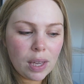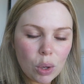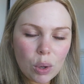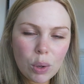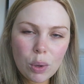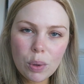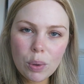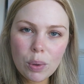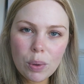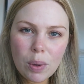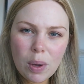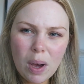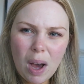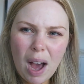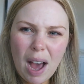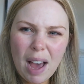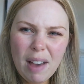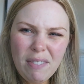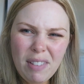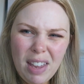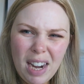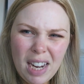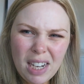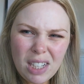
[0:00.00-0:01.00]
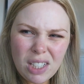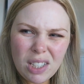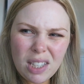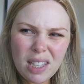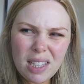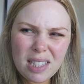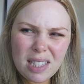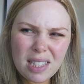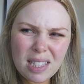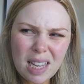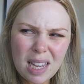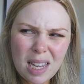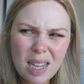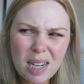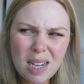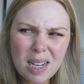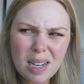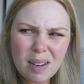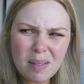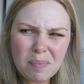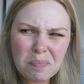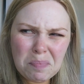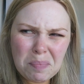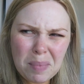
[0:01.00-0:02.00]
So I haven't actually
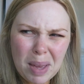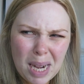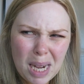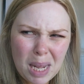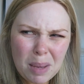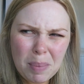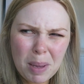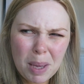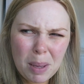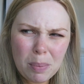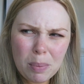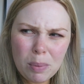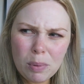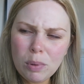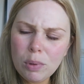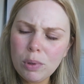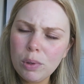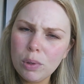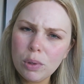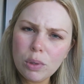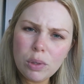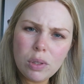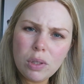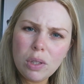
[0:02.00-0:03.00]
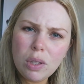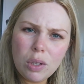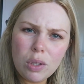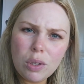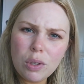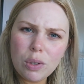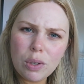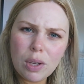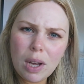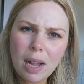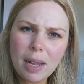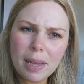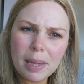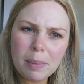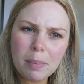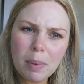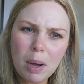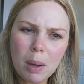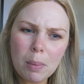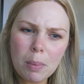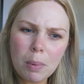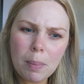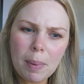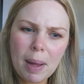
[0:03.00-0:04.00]
seen many people use the new Carly
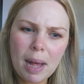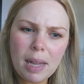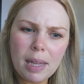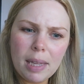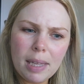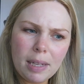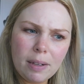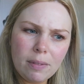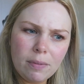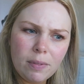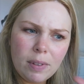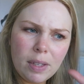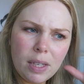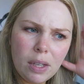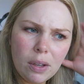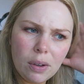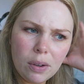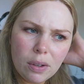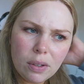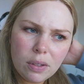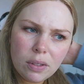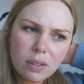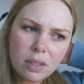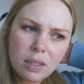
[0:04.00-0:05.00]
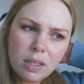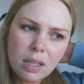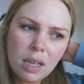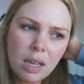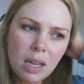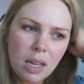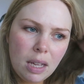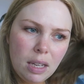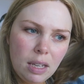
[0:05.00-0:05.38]
Bible palette in videos.